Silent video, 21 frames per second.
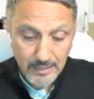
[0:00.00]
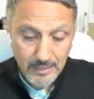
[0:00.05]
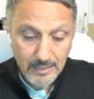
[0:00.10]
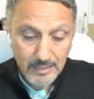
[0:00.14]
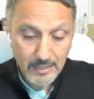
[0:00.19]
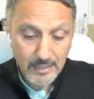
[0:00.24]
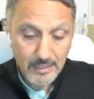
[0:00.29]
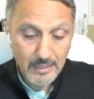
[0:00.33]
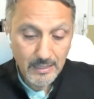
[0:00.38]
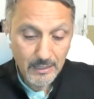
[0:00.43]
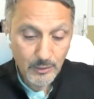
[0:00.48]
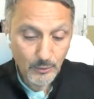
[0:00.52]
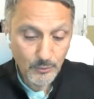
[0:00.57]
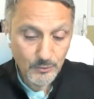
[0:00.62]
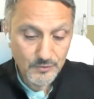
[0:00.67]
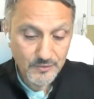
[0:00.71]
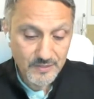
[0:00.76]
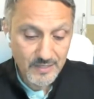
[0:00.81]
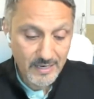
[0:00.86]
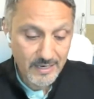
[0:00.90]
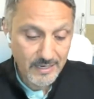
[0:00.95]

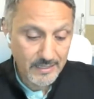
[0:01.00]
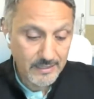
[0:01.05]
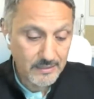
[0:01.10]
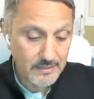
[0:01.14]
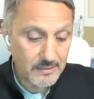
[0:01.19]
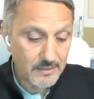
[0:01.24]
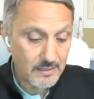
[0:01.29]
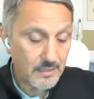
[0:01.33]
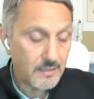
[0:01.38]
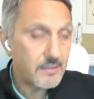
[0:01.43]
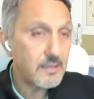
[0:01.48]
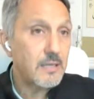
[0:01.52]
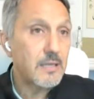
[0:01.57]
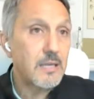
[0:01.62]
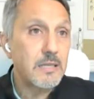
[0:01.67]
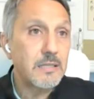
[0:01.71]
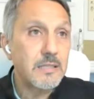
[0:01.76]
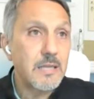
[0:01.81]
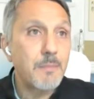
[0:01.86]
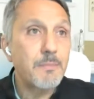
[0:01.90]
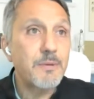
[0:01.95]
al-Hussein,
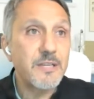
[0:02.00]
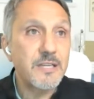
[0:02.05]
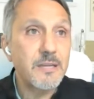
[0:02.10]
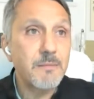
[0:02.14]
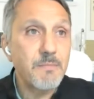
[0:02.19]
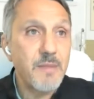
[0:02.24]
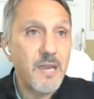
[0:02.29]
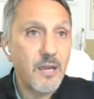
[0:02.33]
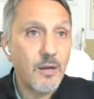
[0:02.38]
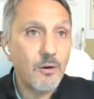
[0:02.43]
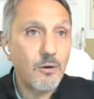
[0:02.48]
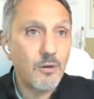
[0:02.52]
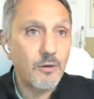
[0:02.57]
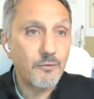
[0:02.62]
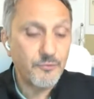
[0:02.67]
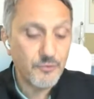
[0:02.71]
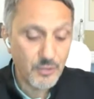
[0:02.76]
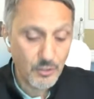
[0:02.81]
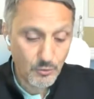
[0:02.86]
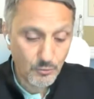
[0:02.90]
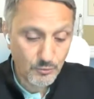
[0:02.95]
the deputy
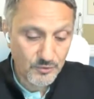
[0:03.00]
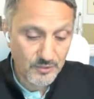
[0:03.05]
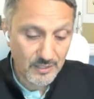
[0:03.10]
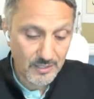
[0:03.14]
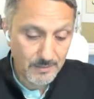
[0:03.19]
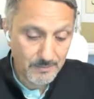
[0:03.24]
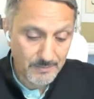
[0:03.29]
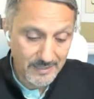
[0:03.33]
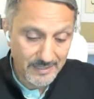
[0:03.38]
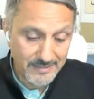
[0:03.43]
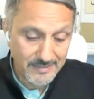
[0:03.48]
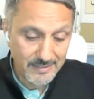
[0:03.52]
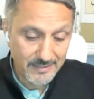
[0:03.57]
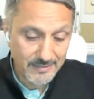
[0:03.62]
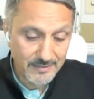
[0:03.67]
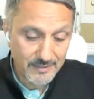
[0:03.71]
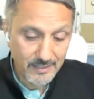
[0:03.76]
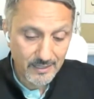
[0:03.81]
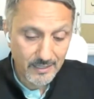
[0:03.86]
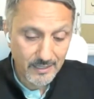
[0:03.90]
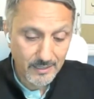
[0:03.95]
mayor of Jerusalem
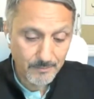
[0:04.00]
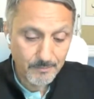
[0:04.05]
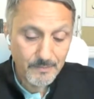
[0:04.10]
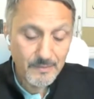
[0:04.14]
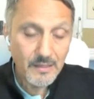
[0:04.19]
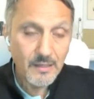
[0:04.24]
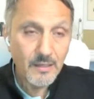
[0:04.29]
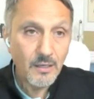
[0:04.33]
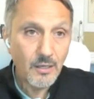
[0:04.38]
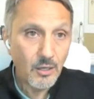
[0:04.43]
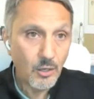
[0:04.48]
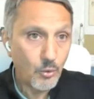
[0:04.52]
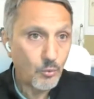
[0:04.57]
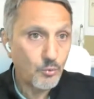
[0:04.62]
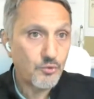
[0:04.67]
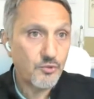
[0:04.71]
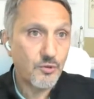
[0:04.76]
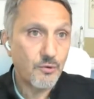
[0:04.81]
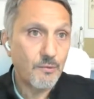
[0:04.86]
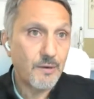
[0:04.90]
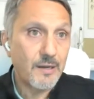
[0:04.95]
at the time,
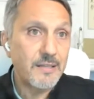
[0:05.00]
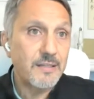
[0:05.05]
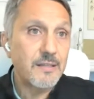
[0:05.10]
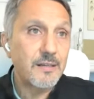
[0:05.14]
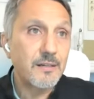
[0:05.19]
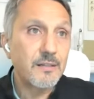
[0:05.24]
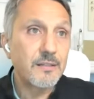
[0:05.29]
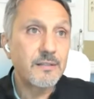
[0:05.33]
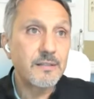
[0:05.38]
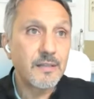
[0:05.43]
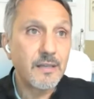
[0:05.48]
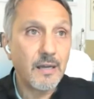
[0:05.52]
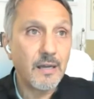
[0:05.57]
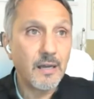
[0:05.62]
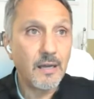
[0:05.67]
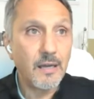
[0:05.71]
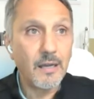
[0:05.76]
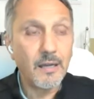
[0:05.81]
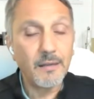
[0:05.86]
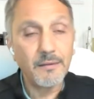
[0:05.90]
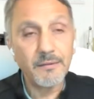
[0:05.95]
who surrendered
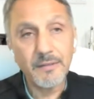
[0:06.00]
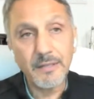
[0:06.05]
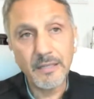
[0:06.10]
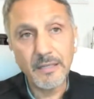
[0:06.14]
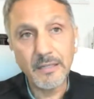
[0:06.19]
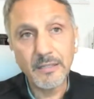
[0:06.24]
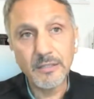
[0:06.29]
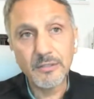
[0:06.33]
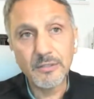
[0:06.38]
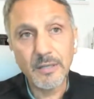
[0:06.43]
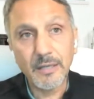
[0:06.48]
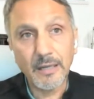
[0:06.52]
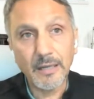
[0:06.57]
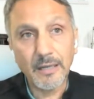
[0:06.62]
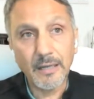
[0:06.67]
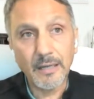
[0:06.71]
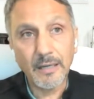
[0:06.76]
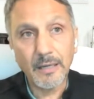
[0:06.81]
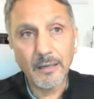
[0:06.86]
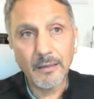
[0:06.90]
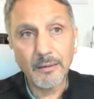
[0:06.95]
the
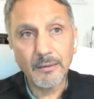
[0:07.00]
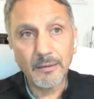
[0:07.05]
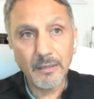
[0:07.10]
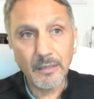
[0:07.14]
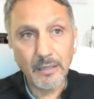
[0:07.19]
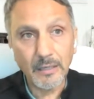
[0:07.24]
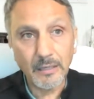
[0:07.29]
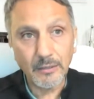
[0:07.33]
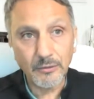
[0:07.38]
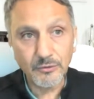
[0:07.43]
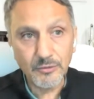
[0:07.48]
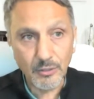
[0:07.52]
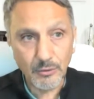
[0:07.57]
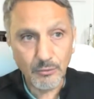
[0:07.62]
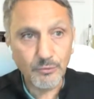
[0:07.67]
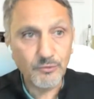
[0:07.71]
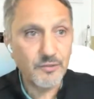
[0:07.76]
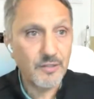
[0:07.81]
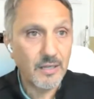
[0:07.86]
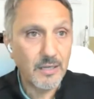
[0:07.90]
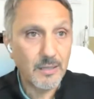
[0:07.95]

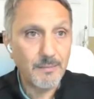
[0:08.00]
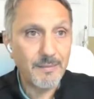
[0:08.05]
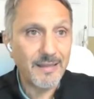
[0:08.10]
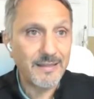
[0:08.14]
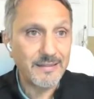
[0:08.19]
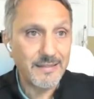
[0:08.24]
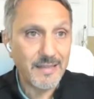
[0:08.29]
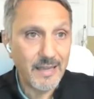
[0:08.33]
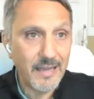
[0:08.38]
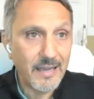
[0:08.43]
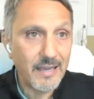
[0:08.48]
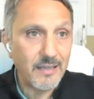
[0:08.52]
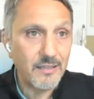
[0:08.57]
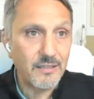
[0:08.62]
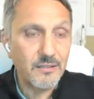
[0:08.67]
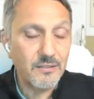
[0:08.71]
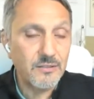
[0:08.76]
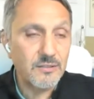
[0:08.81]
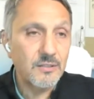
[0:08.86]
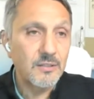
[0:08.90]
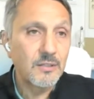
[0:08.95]
Jerusalem at the
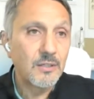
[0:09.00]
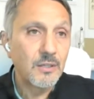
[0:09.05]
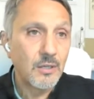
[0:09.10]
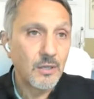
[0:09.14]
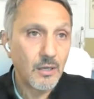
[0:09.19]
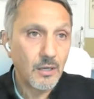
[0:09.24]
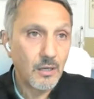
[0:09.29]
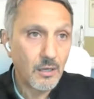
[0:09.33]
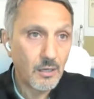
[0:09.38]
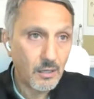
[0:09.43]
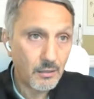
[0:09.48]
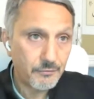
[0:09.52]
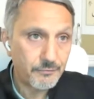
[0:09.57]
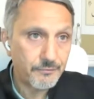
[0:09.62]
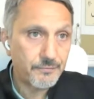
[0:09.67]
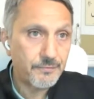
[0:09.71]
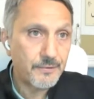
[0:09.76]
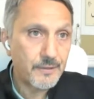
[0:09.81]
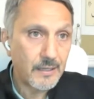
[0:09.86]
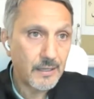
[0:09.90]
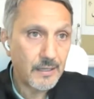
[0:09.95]
end
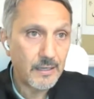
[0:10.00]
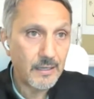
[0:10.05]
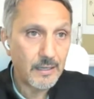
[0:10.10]
of